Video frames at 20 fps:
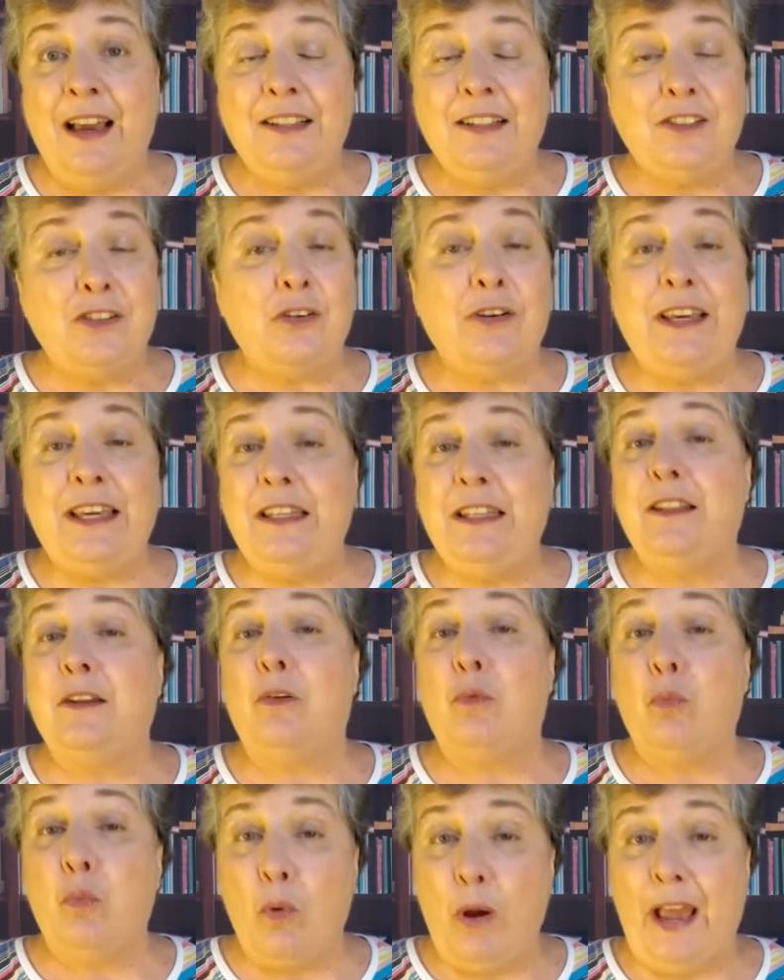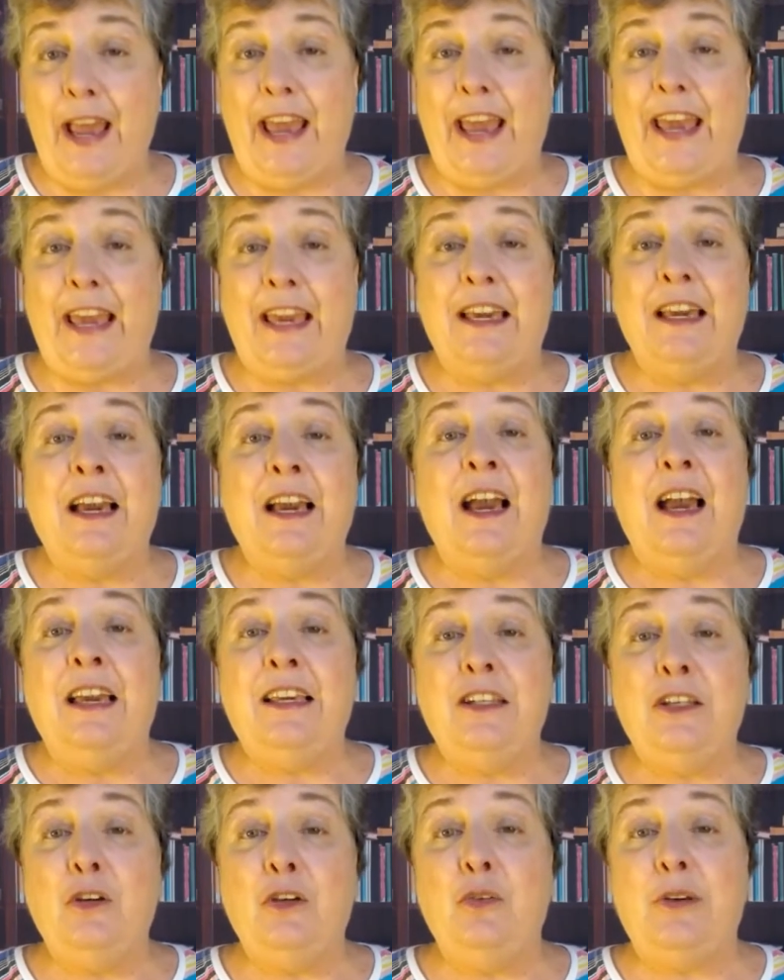So either way,
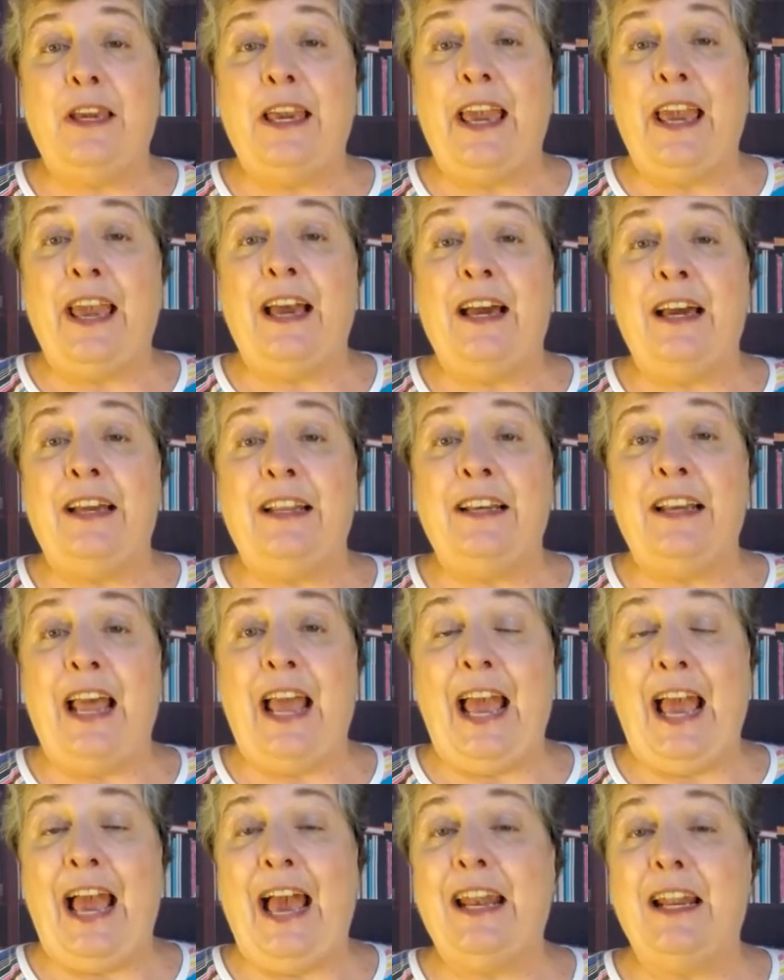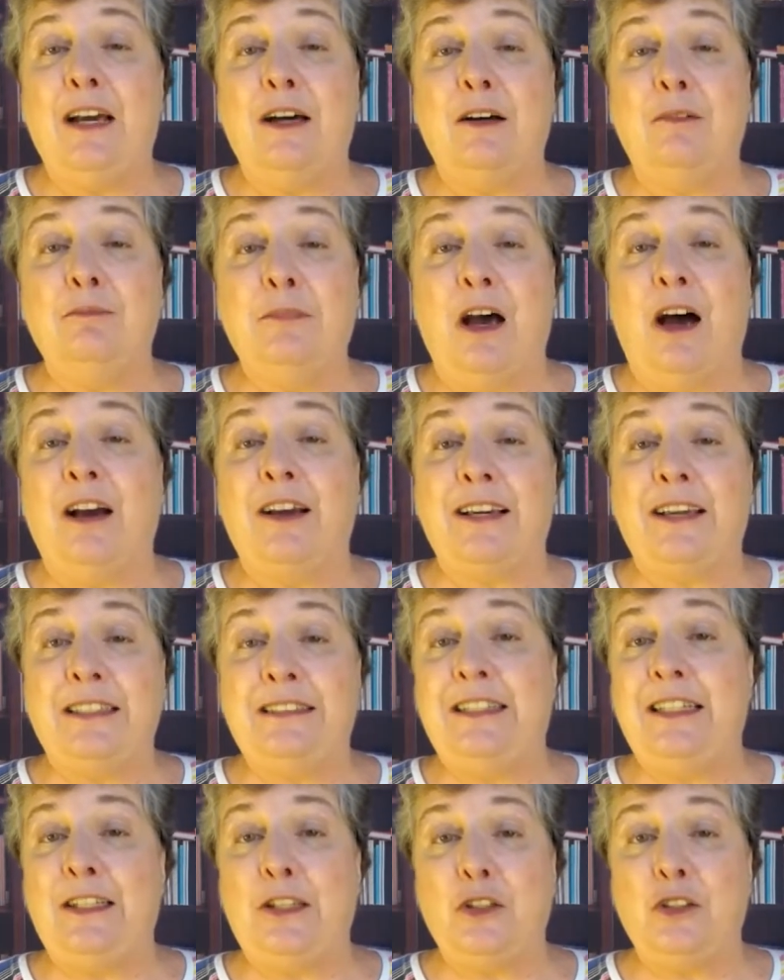you can add up
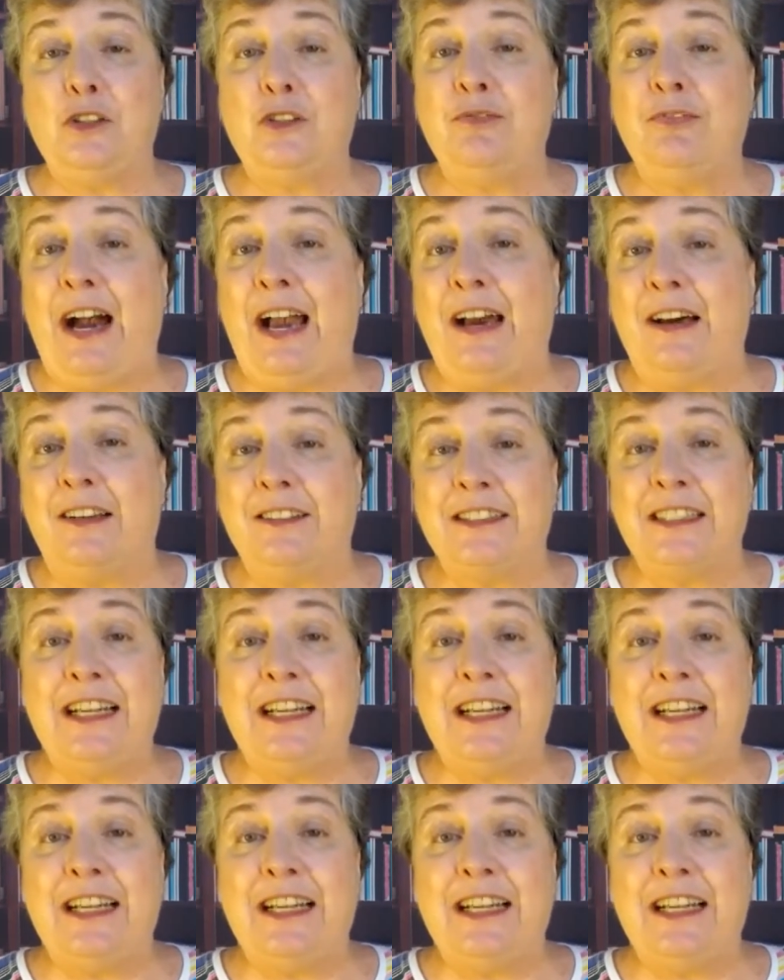non-contiguous files.